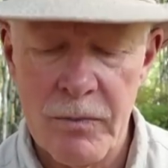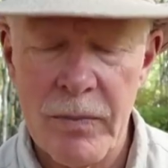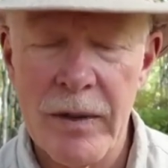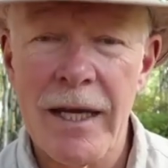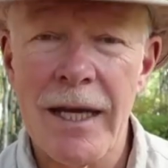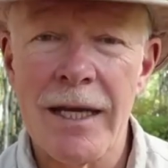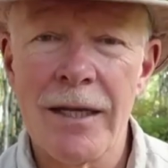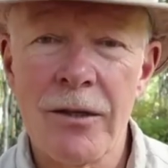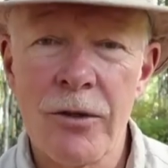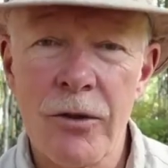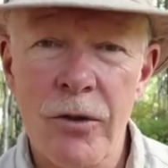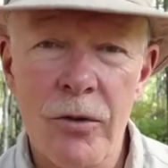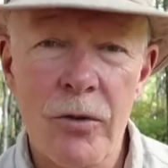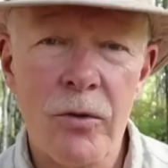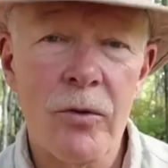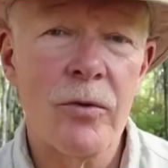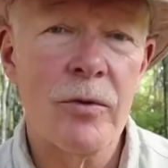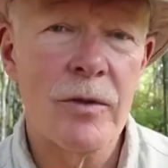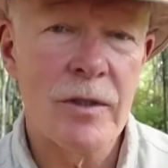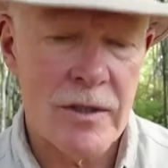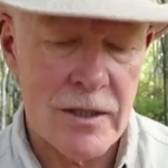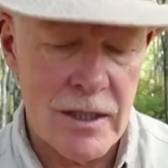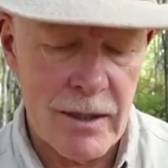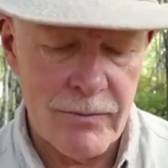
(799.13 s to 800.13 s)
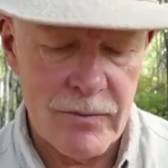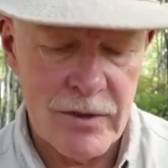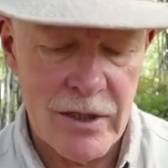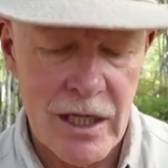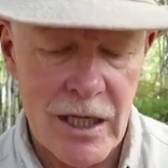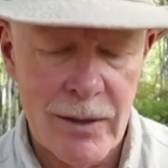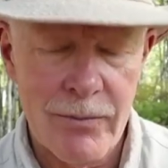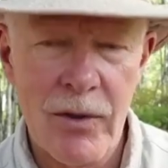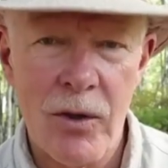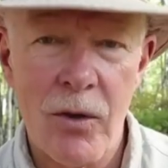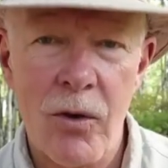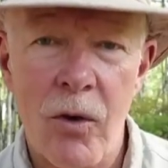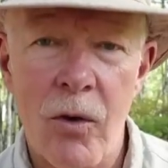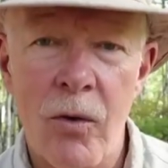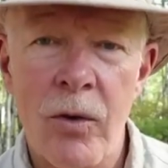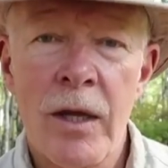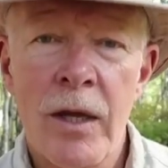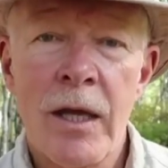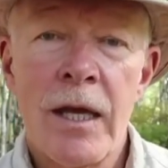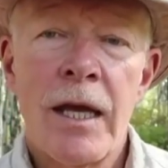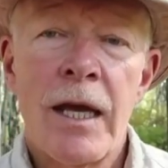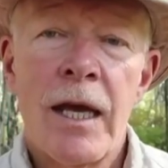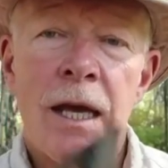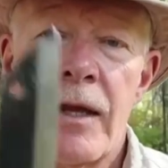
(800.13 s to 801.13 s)
But I learned some time ago
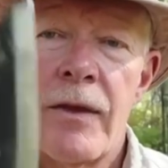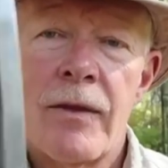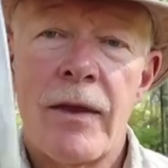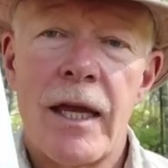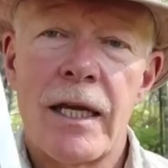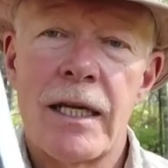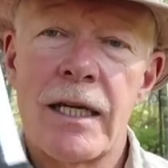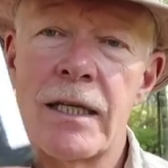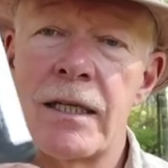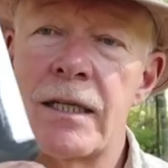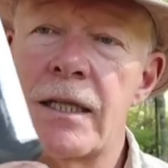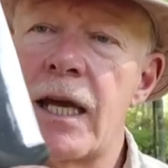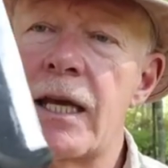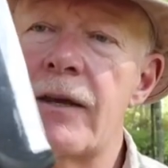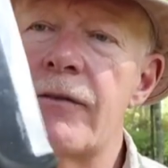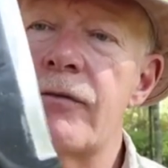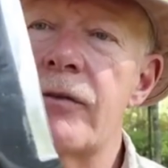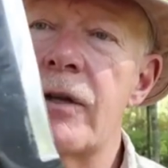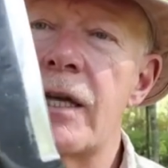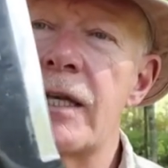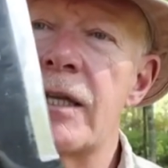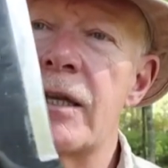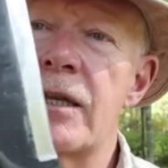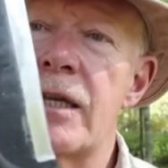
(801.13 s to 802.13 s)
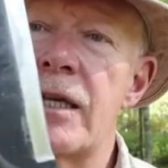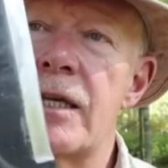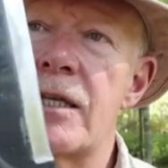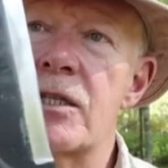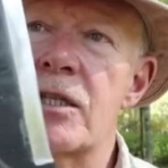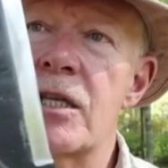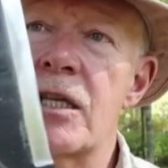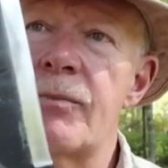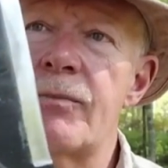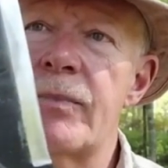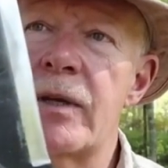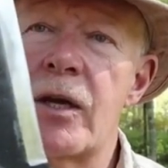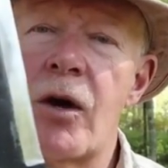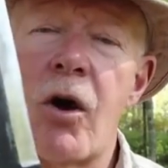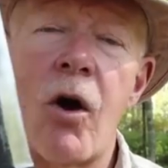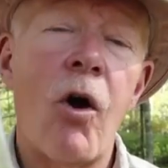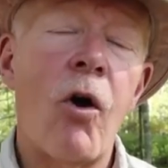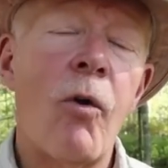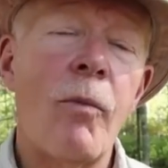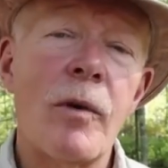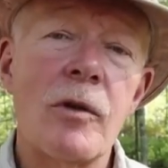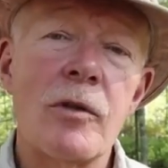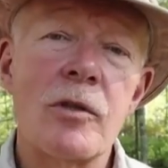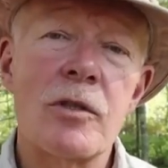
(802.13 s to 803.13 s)
that a knife like this can be
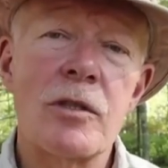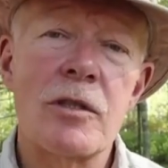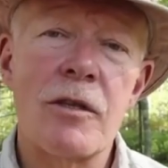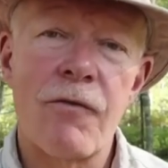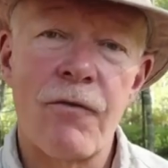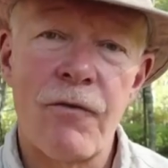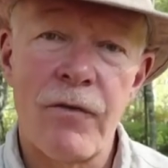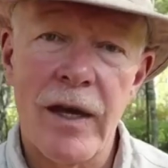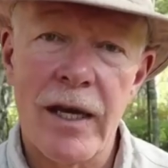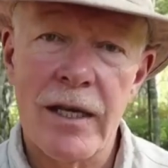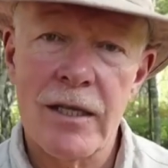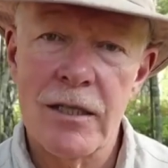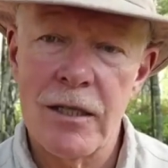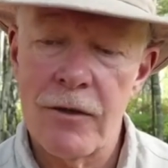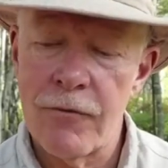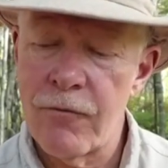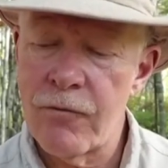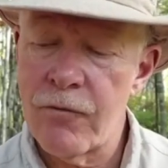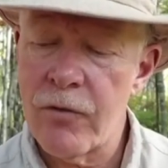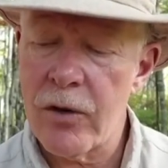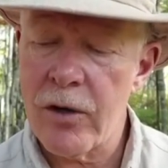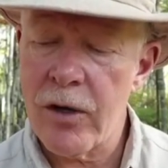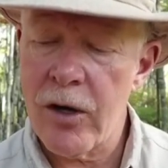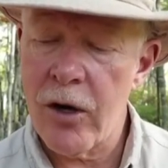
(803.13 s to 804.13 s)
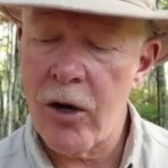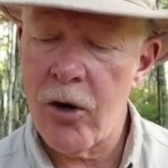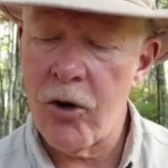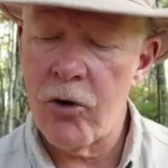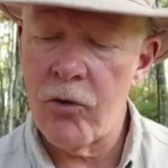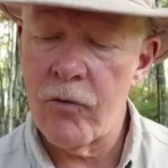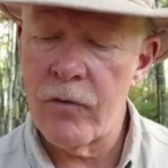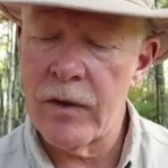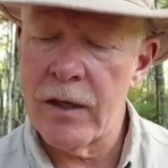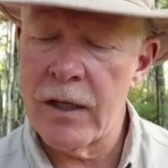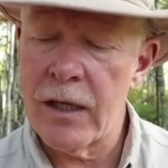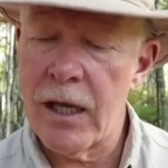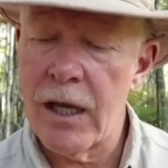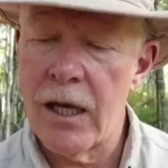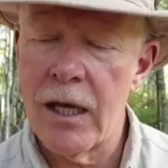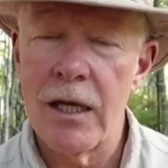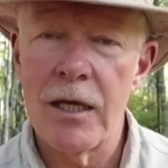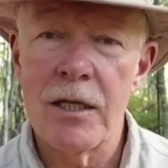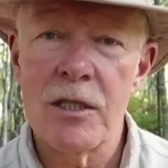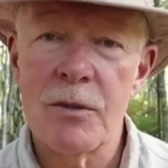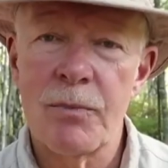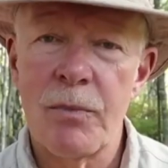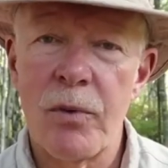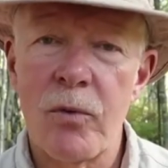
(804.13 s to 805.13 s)
almost as effective for carving
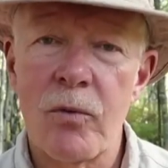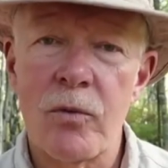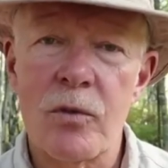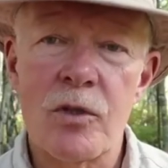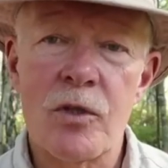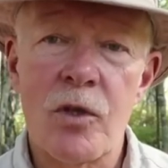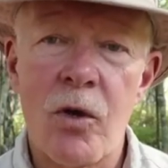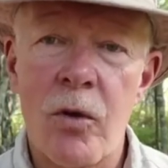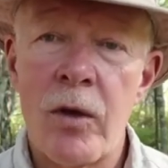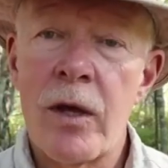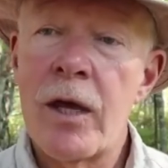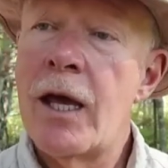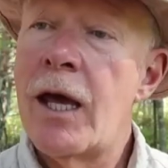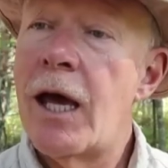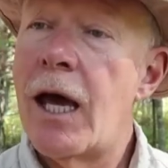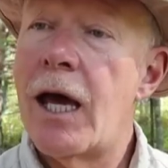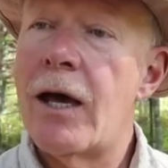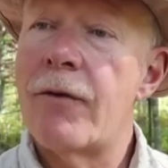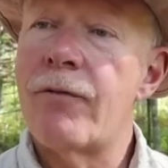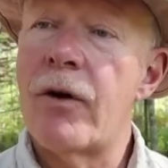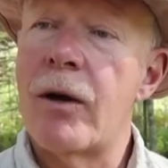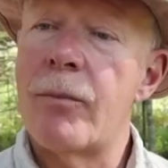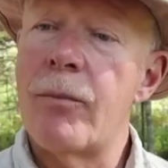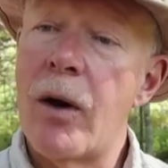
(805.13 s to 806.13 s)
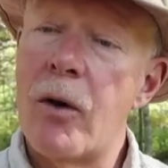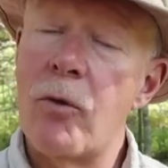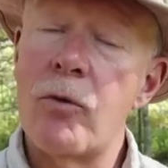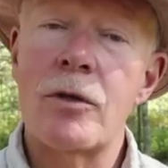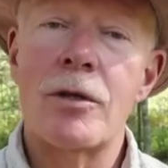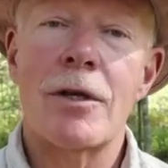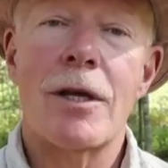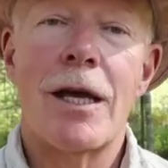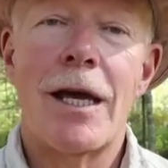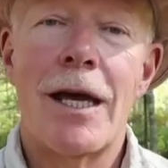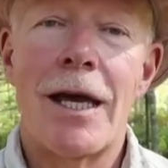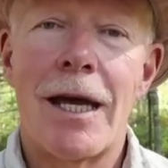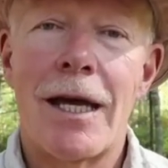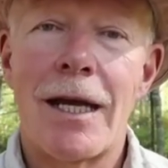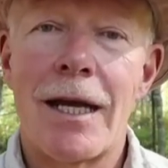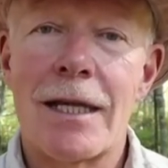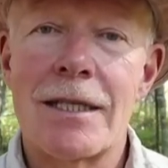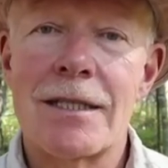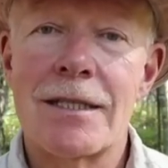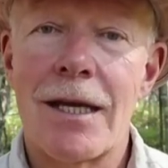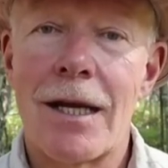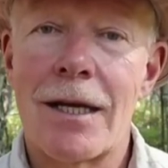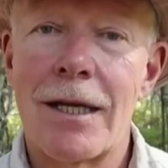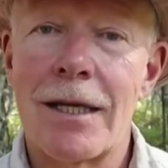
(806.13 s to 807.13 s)
a spoon. So if I'm out and
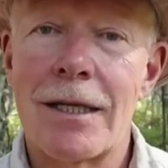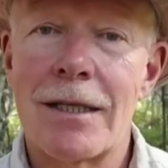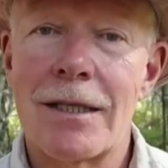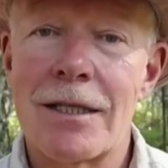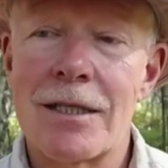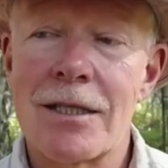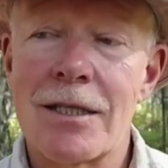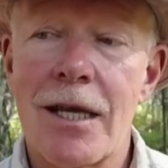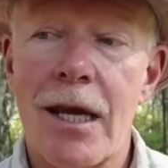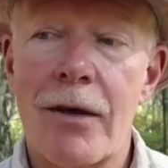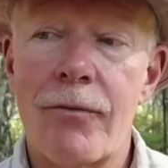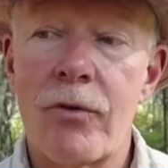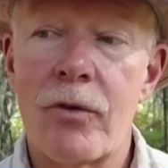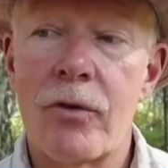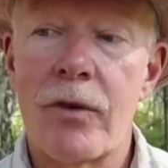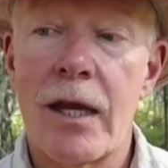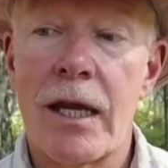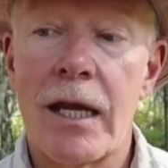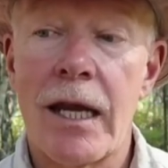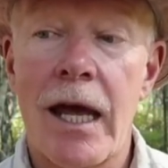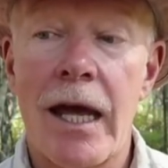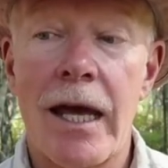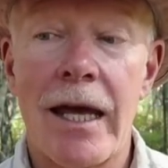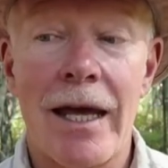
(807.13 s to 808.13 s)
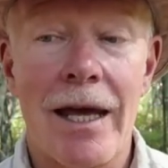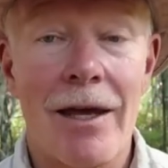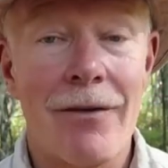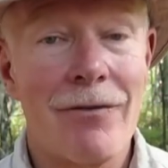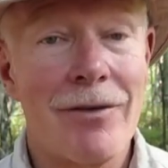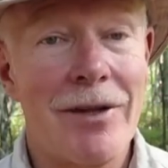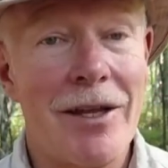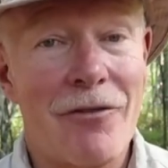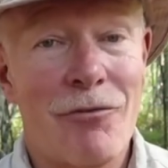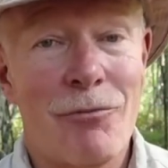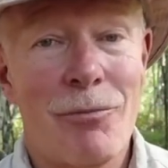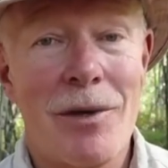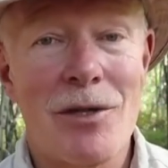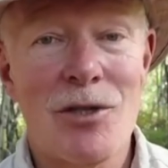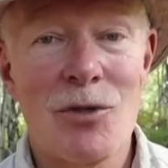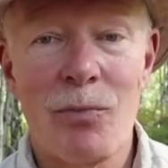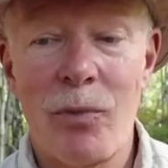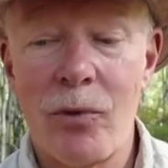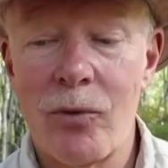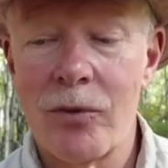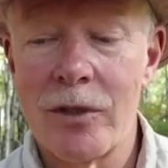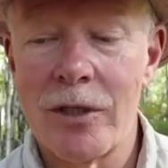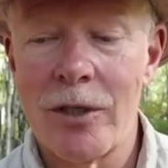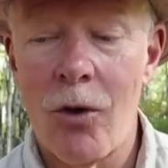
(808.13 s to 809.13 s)
I suddenly discover that I have left my
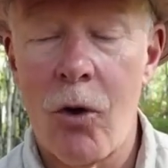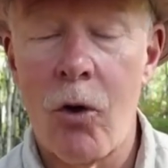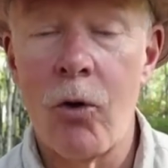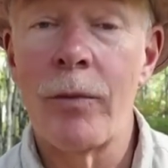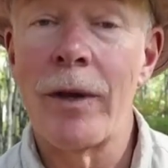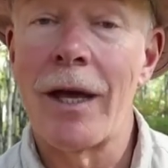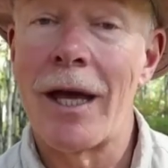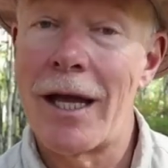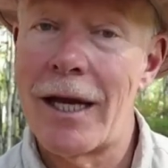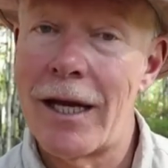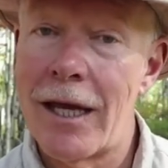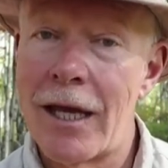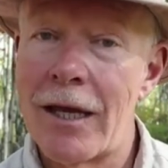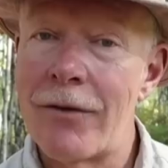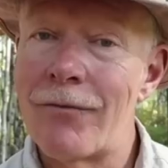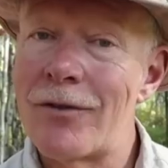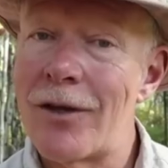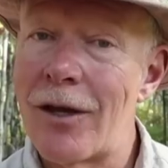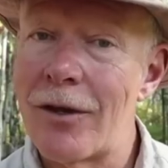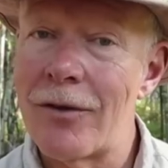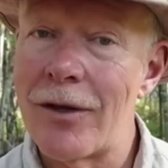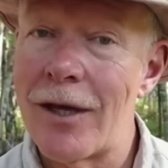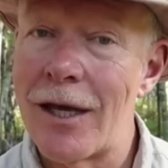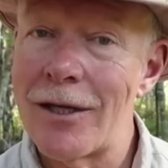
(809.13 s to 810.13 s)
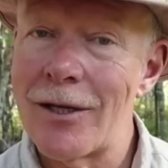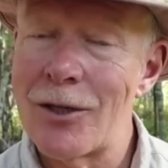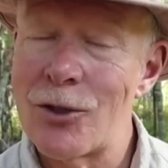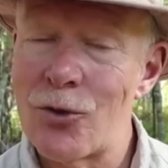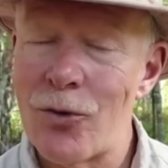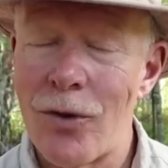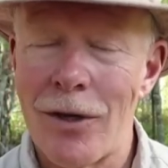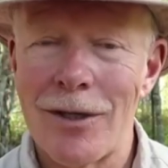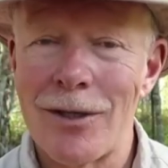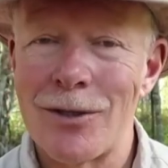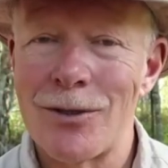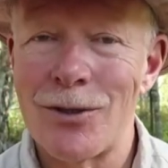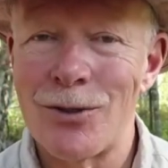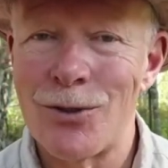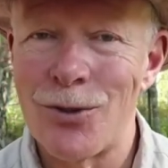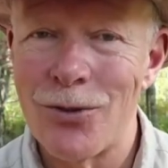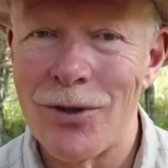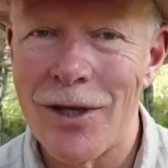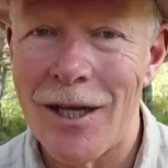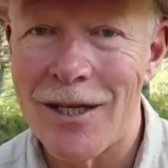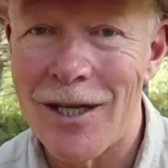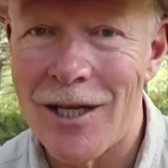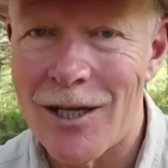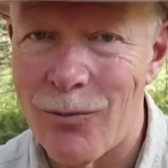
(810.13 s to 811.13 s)
spoon at home, and I have done that, I try not to
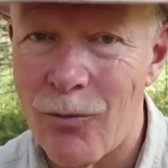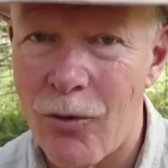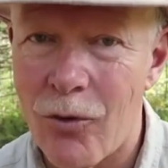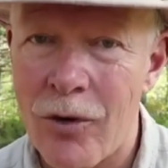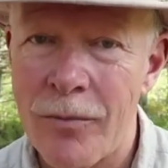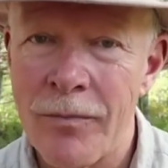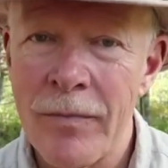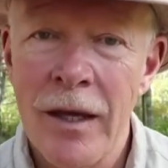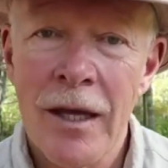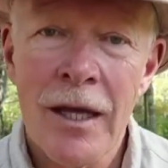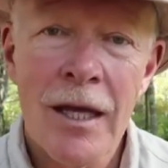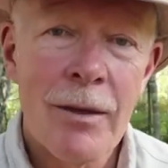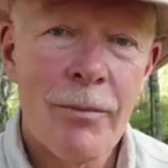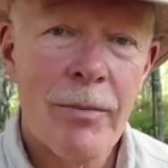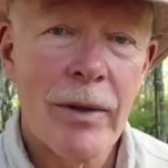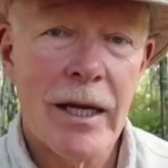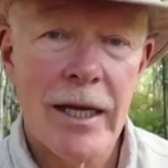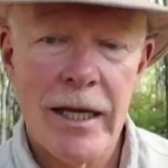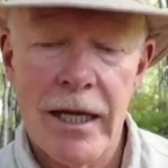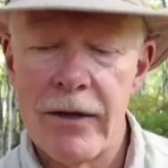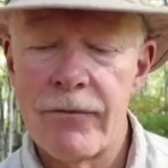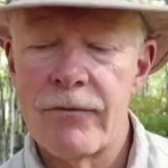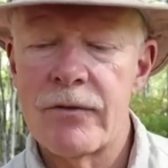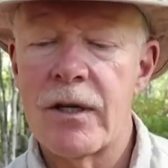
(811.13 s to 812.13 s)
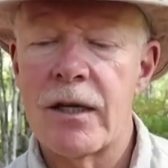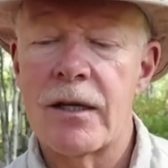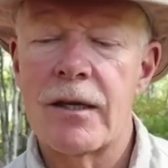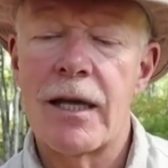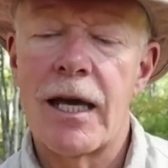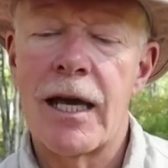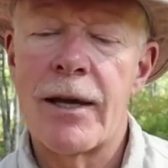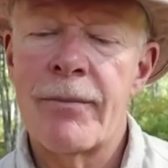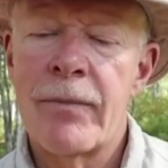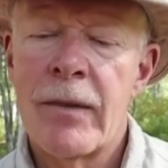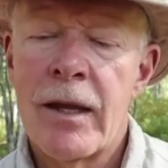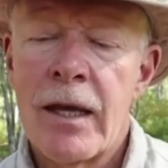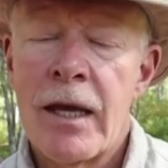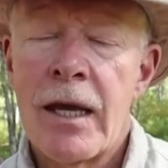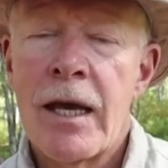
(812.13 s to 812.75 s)
do that anymore, but I have done that,